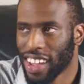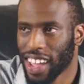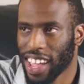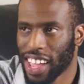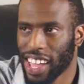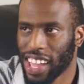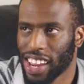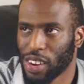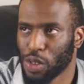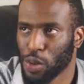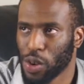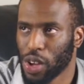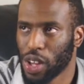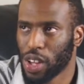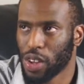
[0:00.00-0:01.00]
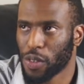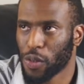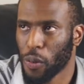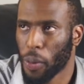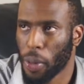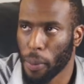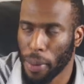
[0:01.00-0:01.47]
And
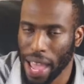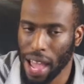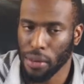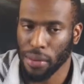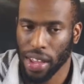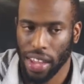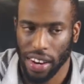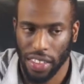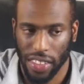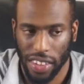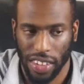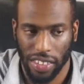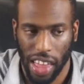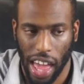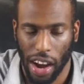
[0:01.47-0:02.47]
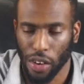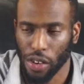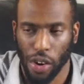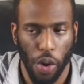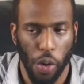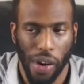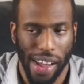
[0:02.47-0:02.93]
with the Batman of this, I don't
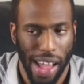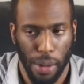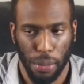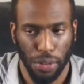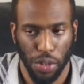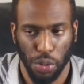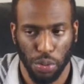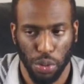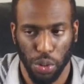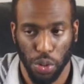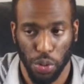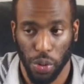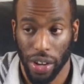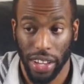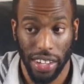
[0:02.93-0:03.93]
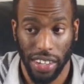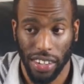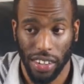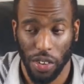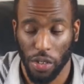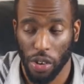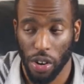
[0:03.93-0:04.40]
know what happened to Bruce
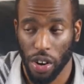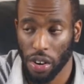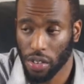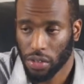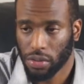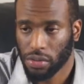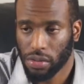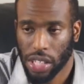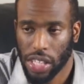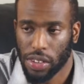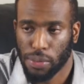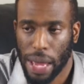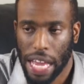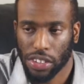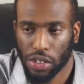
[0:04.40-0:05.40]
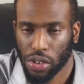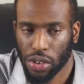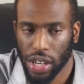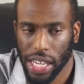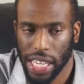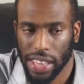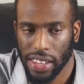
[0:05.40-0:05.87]
Wayne or his
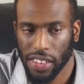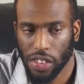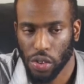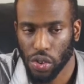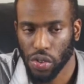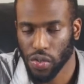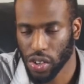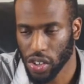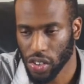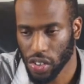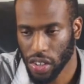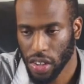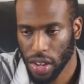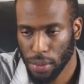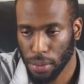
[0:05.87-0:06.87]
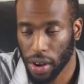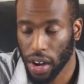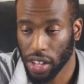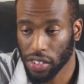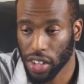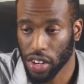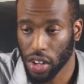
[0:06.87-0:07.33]
backstory in this universe, but
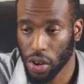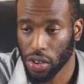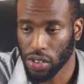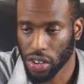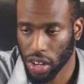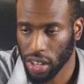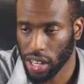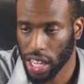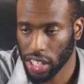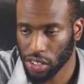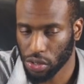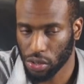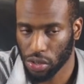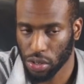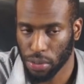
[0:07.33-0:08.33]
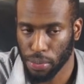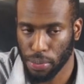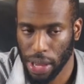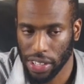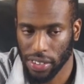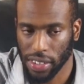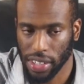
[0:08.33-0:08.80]
all I know is Kurt Langstrom
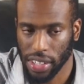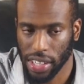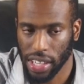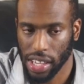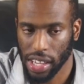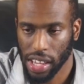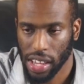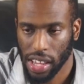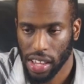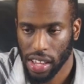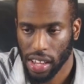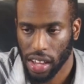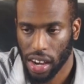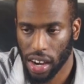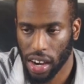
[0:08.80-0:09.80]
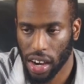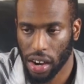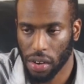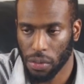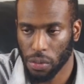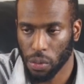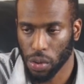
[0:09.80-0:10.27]
basically
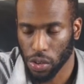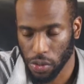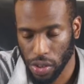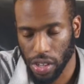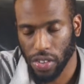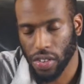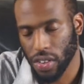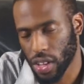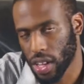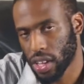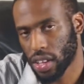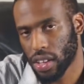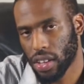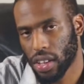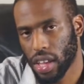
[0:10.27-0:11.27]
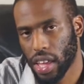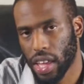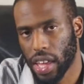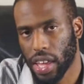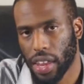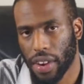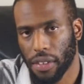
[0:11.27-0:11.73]
was very sick.
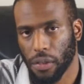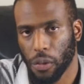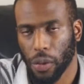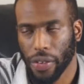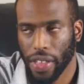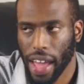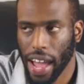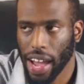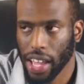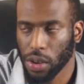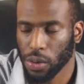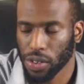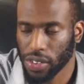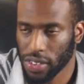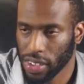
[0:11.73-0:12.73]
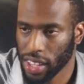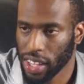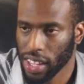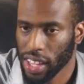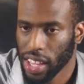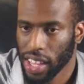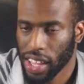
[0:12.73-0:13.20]
And with how he was
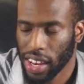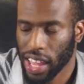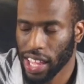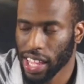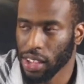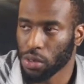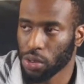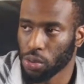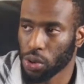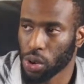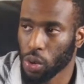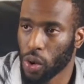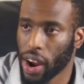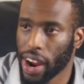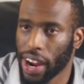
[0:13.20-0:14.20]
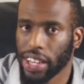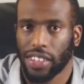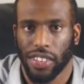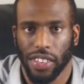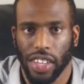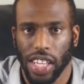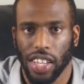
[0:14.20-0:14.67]
sick, like, he was required
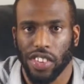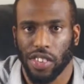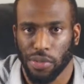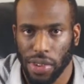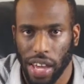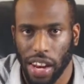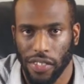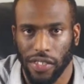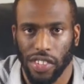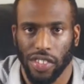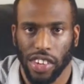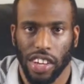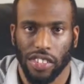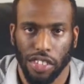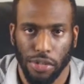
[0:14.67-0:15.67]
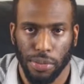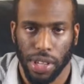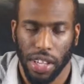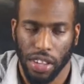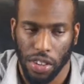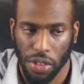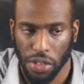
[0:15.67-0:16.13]
to need some kind of injection to
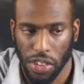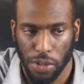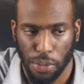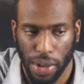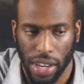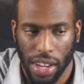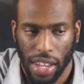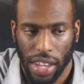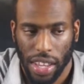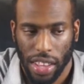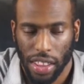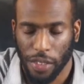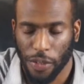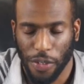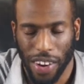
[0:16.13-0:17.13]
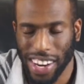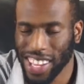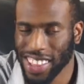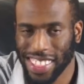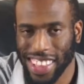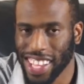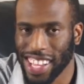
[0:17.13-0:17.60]
be able to do this. But the
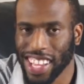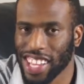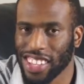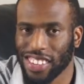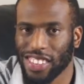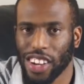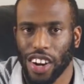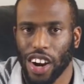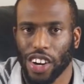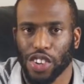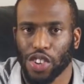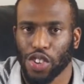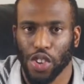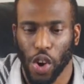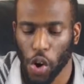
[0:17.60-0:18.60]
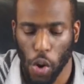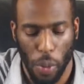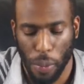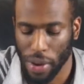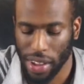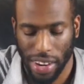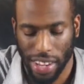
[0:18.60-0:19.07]
funny thing is, there are so
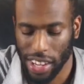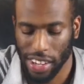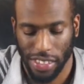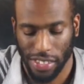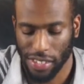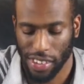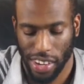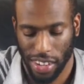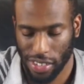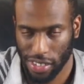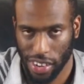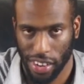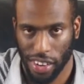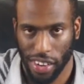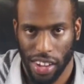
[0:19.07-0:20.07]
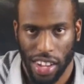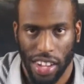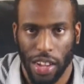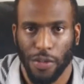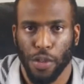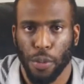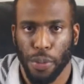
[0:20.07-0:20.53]
many Easter eggs, y'all.
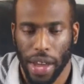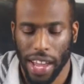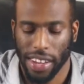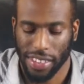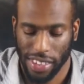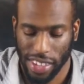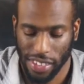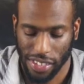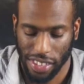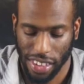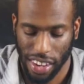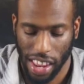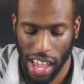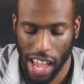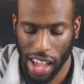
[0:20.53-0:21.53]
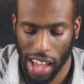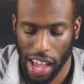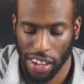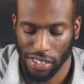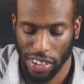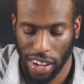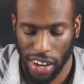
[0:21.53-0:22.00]
If you pay attention,
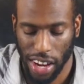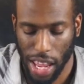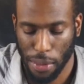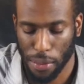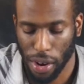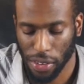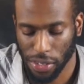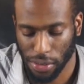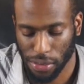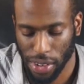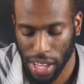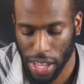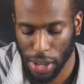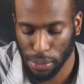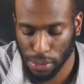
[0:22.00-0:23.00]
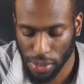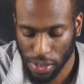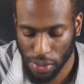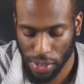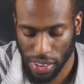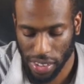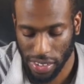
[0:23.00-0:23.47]
I'll try to name off some names
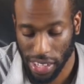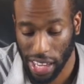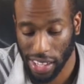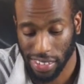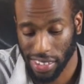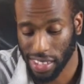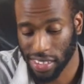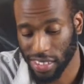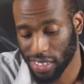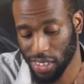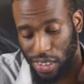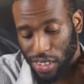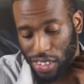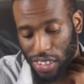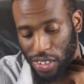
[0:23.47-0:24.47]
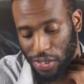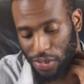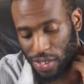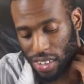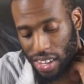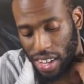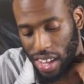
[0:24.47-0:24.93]
with this. Like I said, this is totally
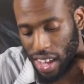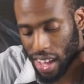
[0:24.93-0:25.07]
different.